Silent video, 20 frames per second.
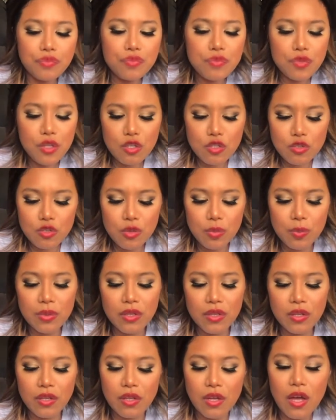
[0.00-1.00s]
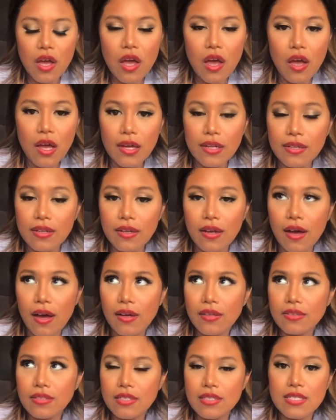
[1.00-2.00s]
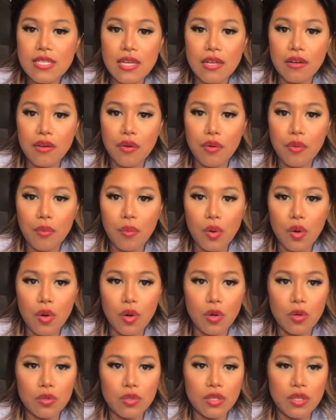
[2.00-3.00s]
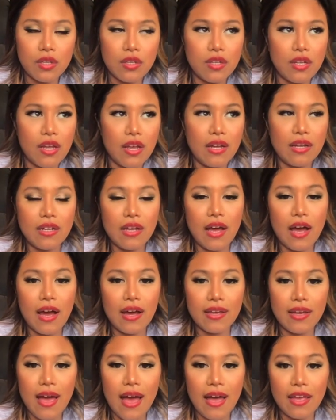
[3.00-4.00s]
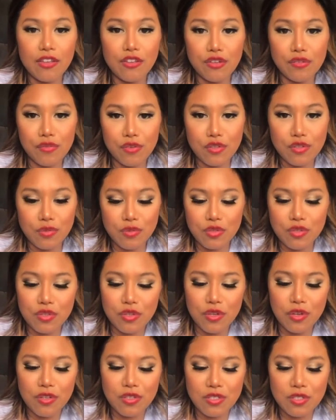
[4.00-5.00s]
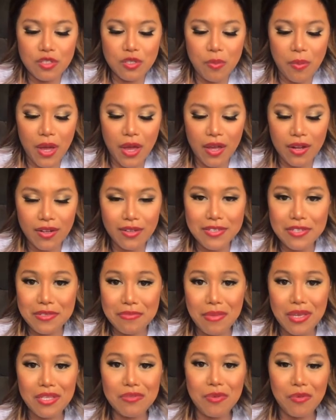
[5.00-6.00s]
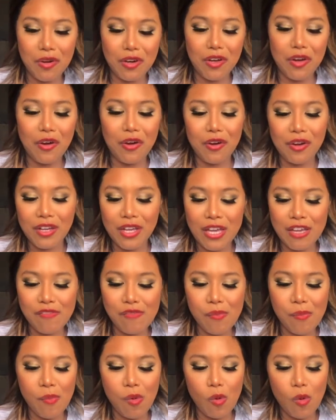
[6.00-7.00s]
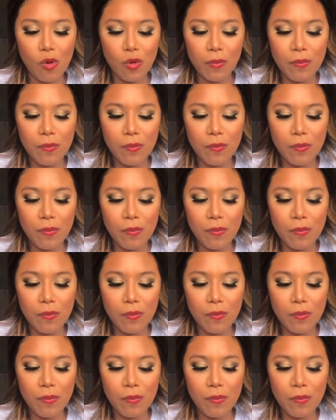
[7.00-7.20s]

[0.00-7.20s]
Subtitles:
Super Nintendo World at Universal Studios in Japan, it just makes me want to go even more.